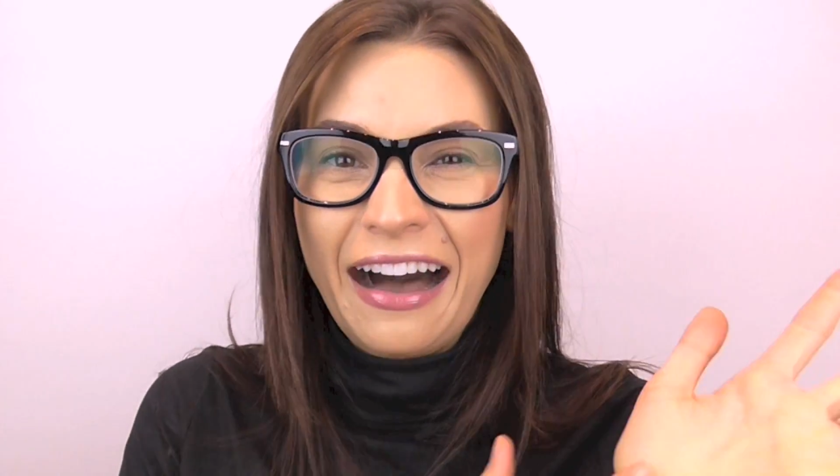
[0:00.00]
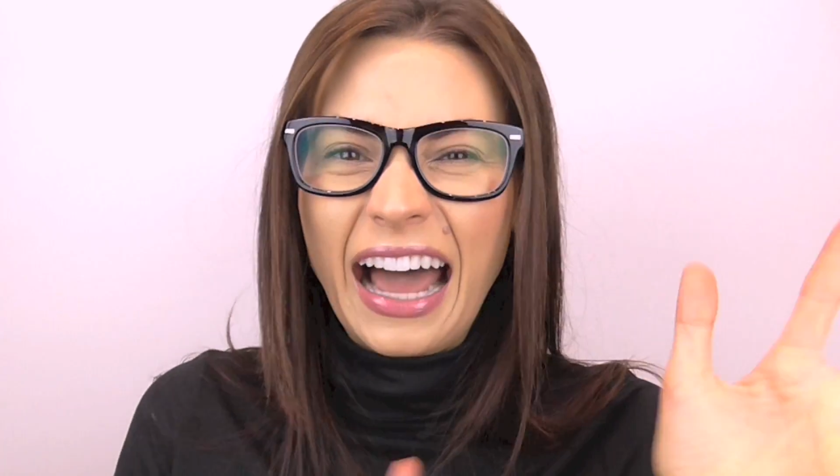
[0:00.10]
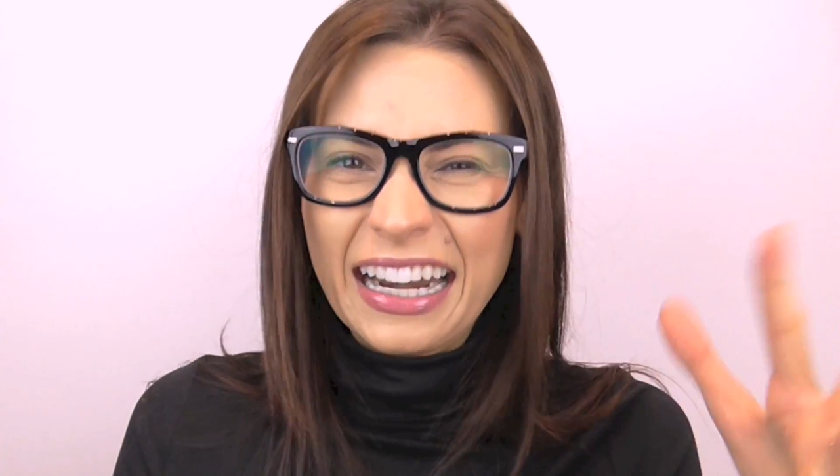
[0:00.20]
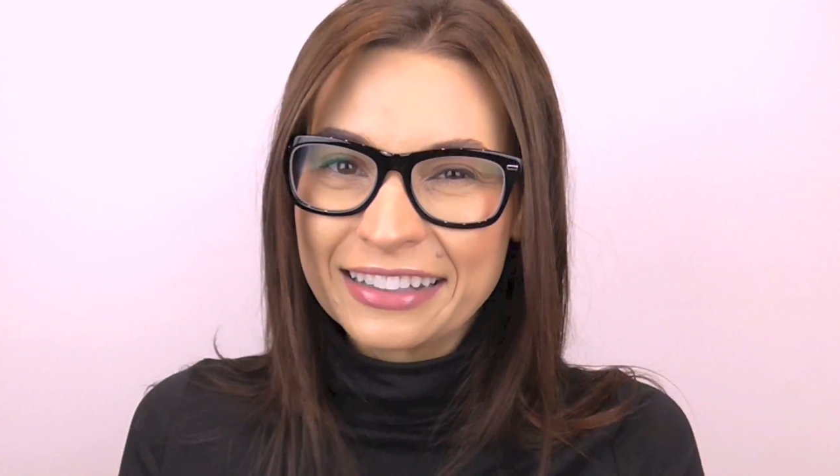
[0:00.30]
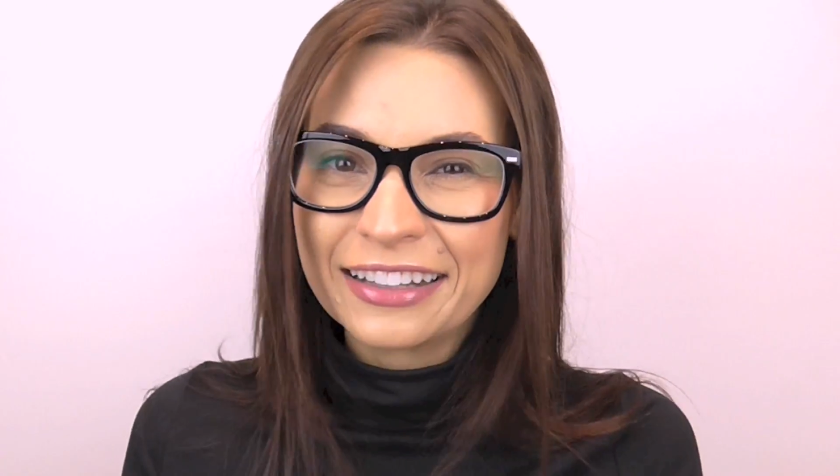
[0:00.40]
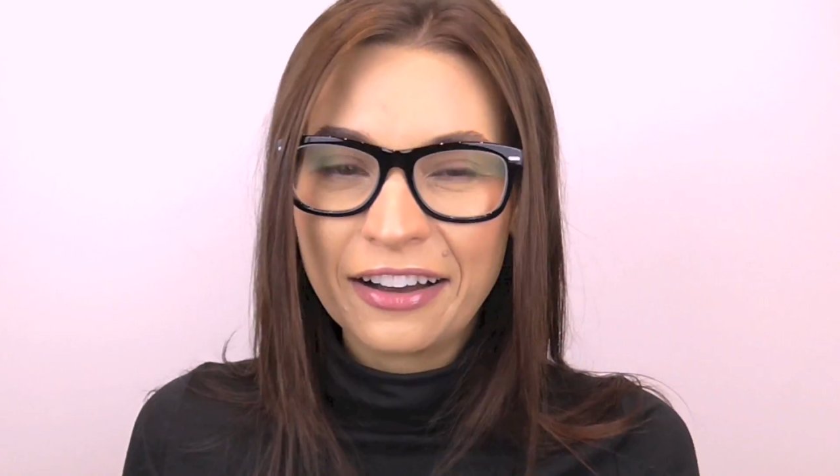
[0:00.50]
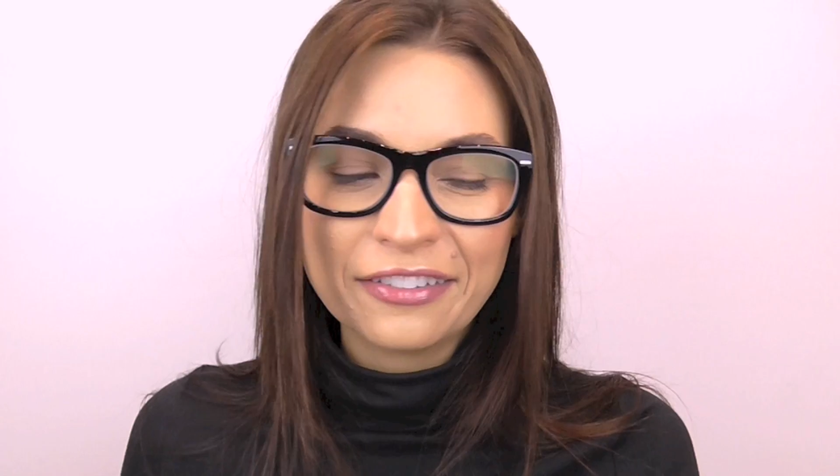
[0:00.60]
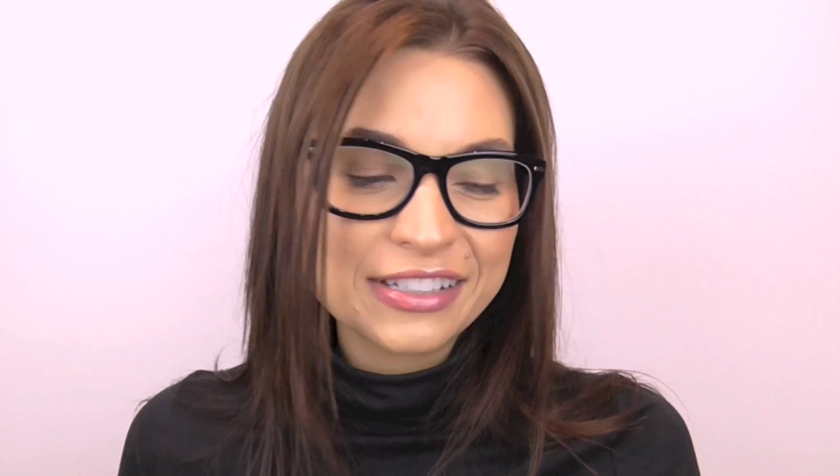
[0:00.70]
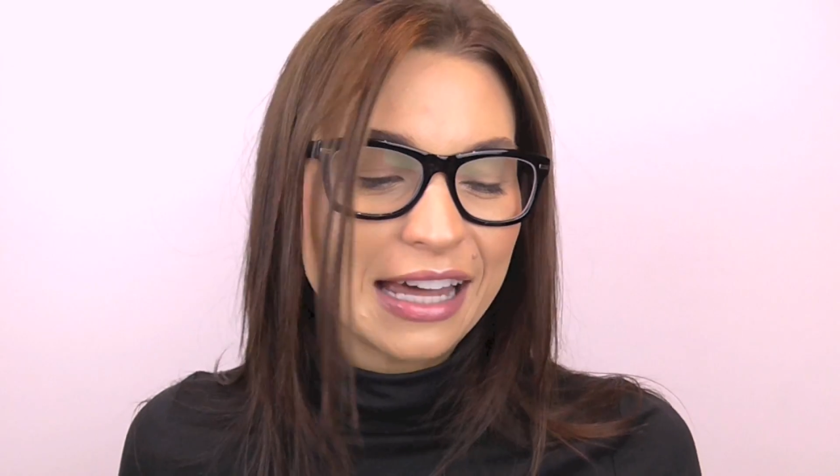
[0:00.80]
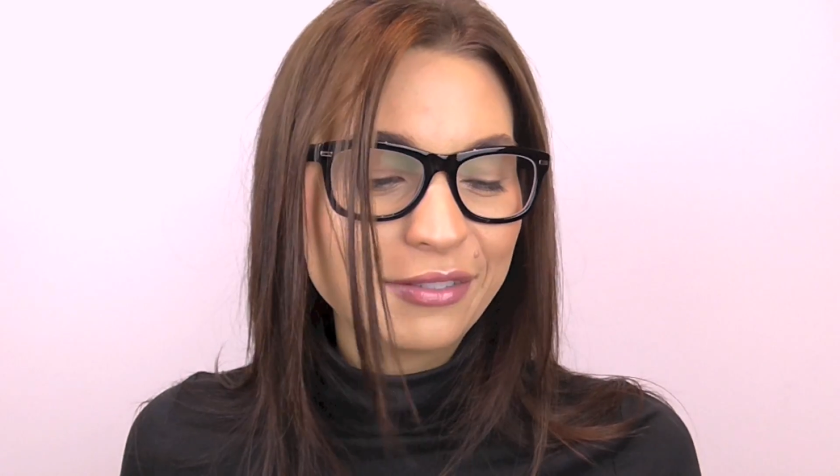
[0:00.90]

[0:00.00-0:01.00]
cotton gloves.